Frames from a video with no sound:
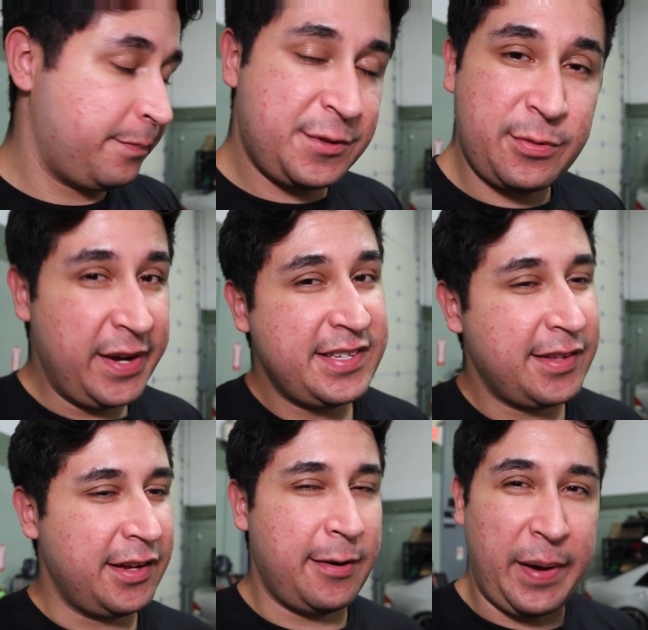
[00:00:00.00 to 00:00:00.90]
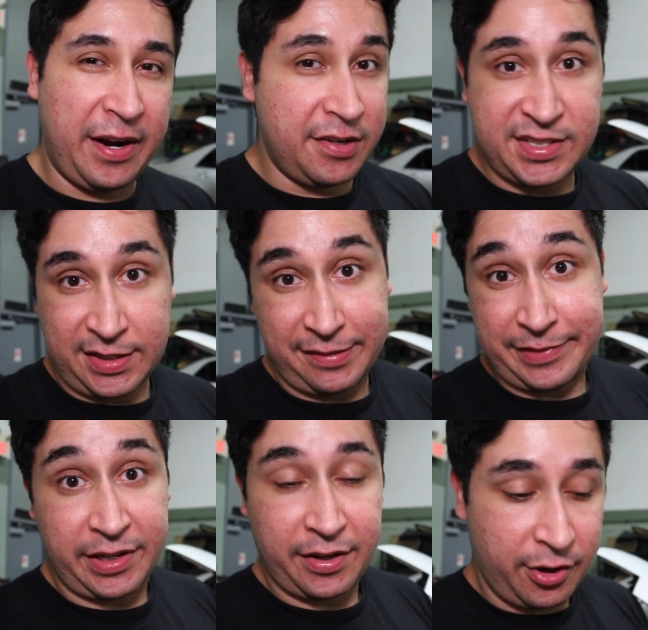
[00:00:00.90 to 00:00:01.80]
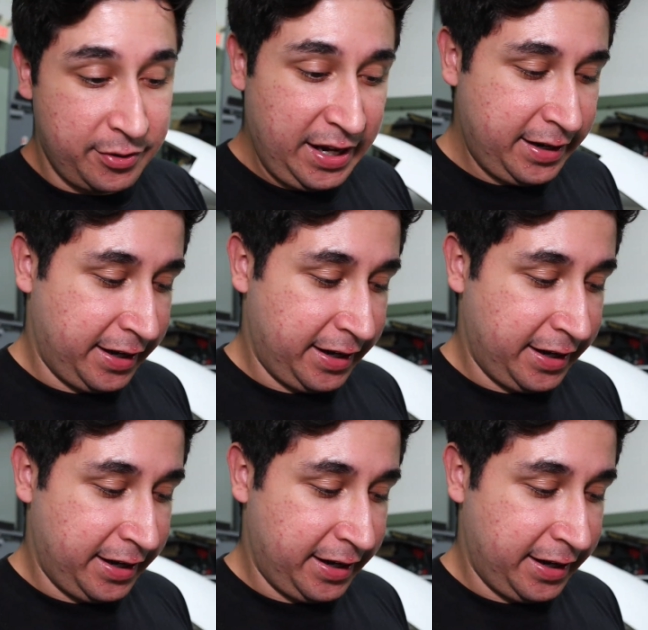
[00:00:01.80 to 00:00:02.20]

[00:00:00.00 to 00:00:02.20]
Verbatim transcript: So basically our battery's never gonna go dead